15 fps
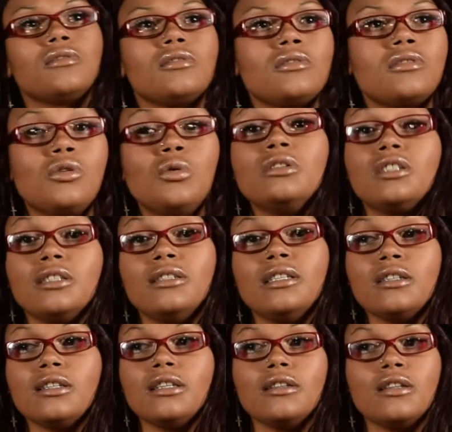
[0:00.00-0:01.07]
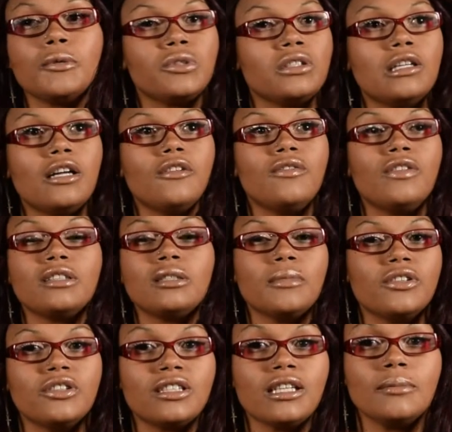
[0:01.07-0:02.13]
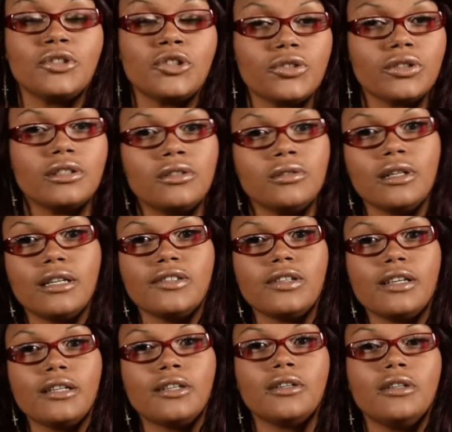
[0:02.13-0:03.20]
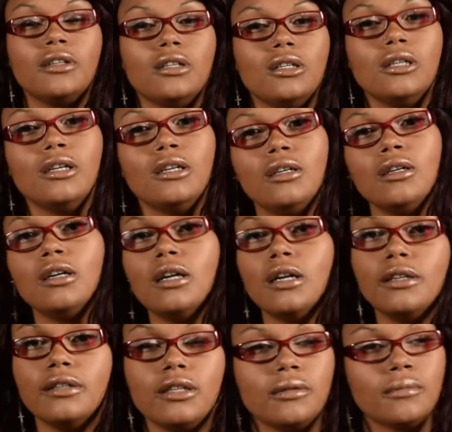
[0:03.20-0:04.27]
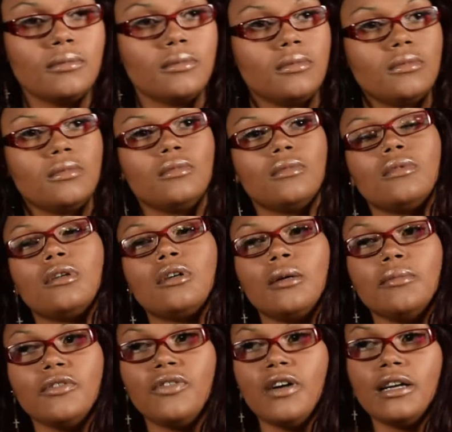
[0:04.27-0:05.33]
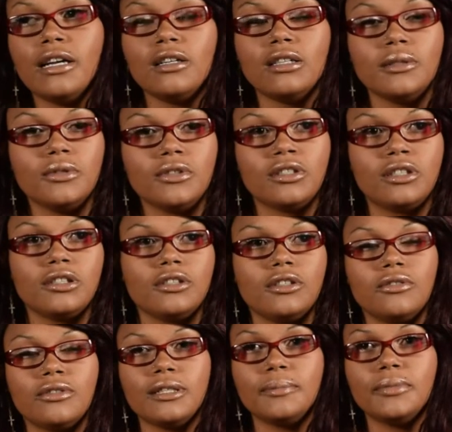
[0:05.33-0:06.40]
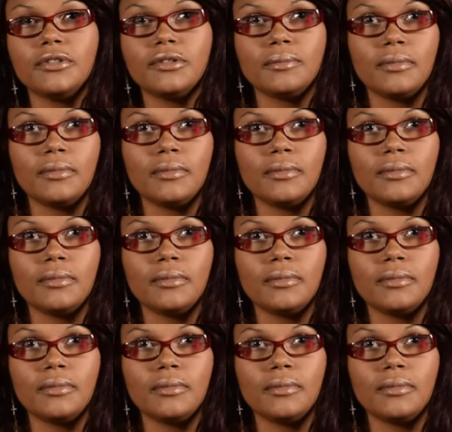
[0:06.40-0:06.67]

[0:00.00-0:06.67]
Coincidentally, there was another victim on the same street 2 days later. And come to find out he was a serial rapist.